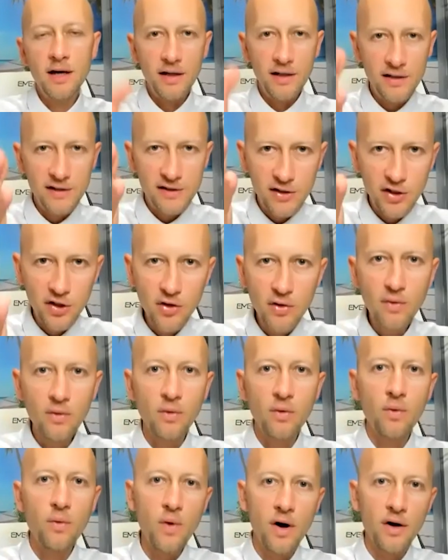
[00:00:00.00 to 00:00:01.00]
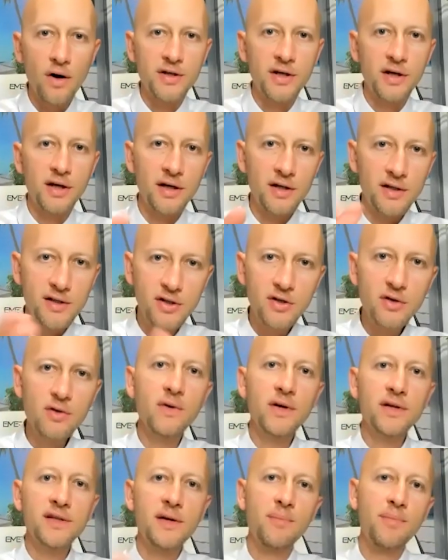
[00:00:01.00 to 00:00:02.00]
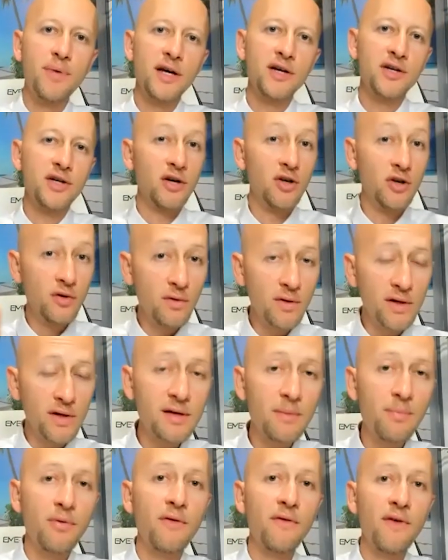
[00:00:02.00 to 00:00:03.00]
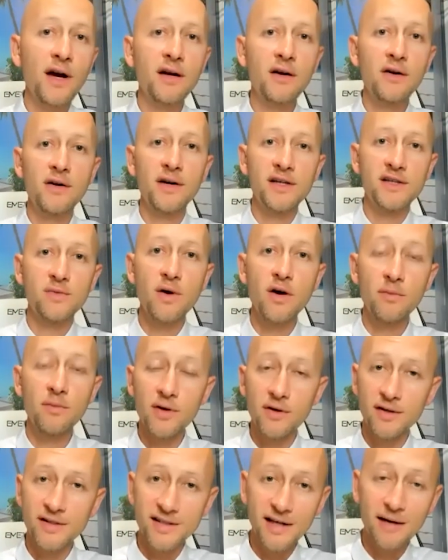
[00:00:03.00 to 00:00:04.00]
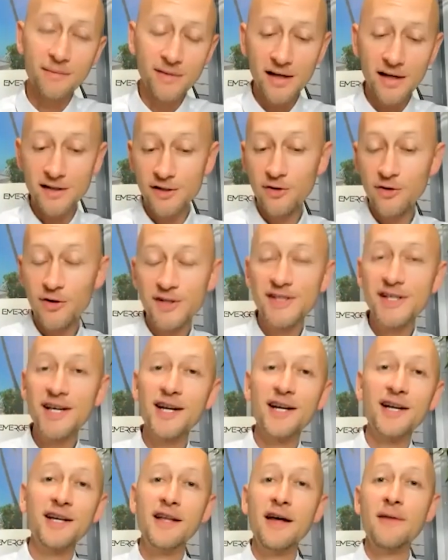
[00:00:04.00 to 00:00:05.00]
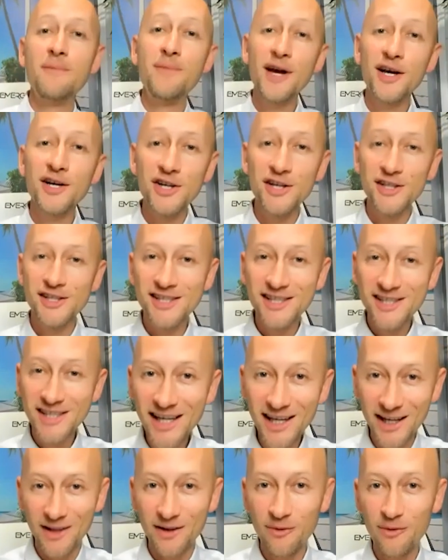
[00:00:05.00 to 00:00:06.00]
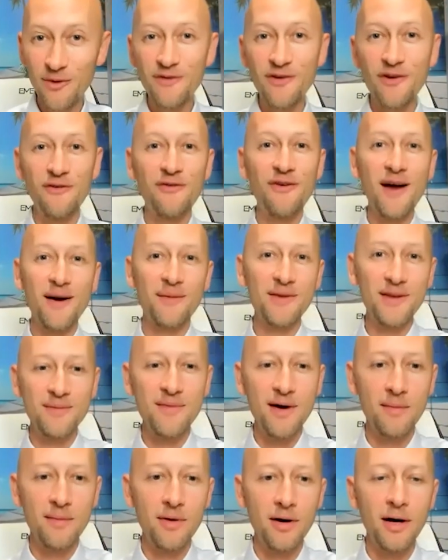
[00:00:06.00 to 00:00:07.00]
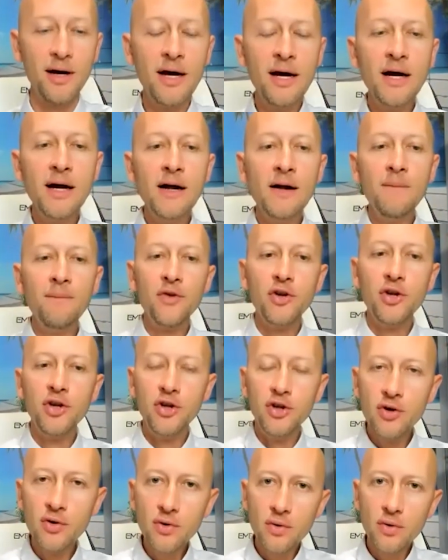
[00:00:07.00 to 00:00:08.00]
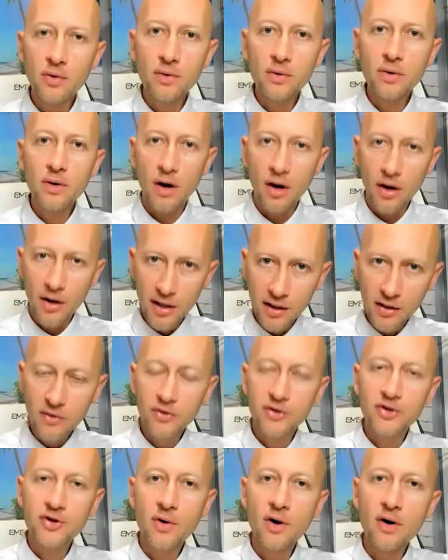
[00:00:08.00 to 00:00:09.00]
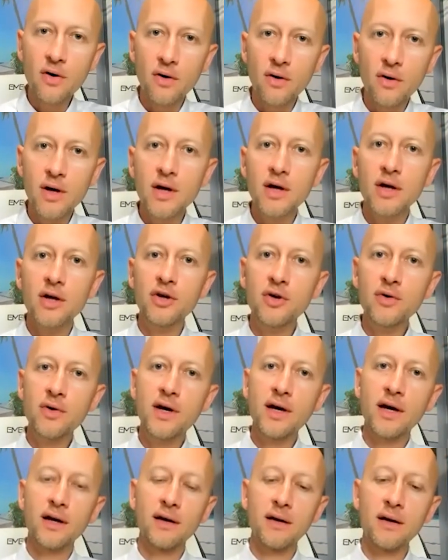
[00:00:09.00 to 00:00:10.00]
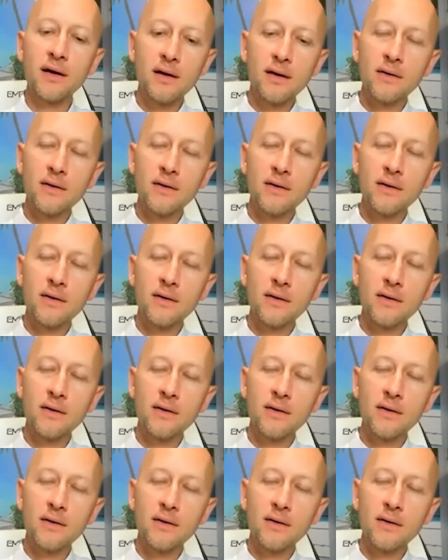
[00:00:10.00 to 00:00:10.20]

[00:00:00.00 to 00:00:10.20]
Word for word: it's you watching, it's you as a patient, you as a provider as well, because sometimes you're sitting in that patient's seat with your family member. You are in control. You can